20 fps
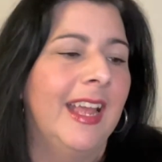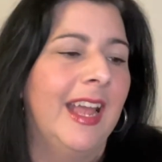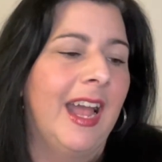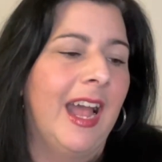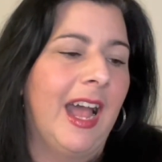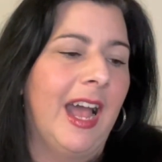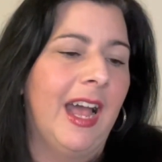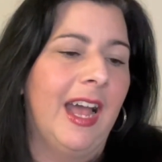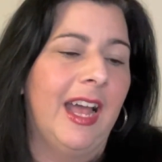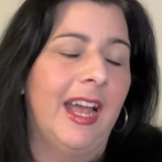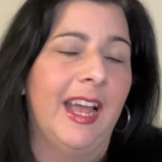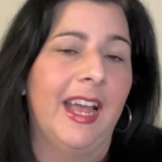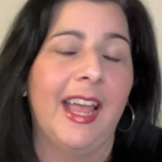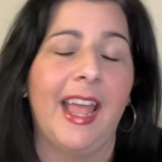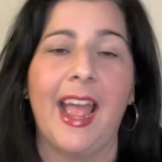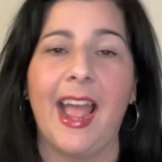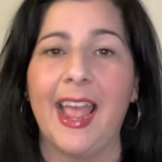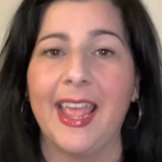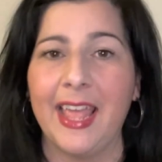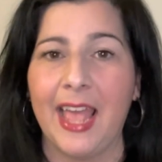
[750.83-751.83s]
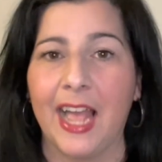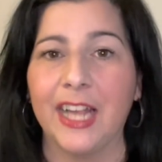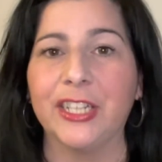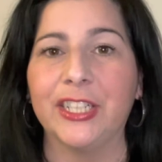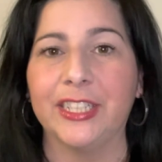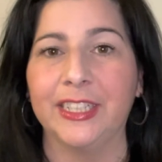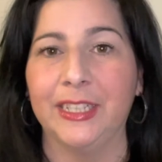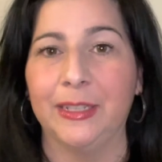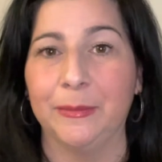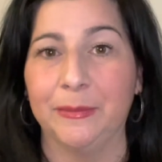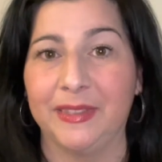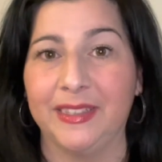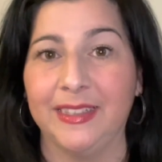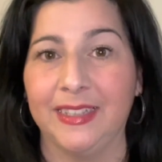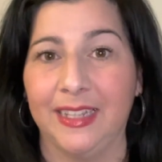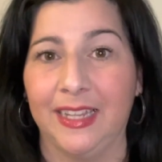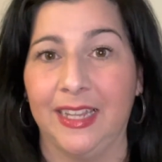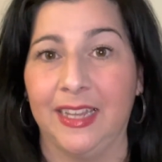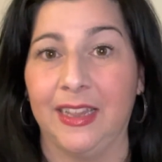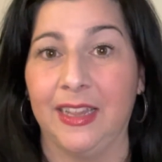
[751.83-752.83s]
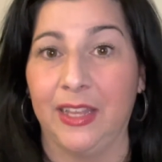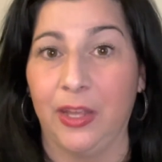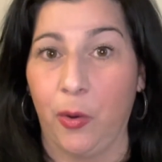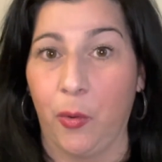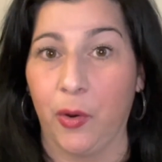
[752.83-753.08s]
I actually am seeing the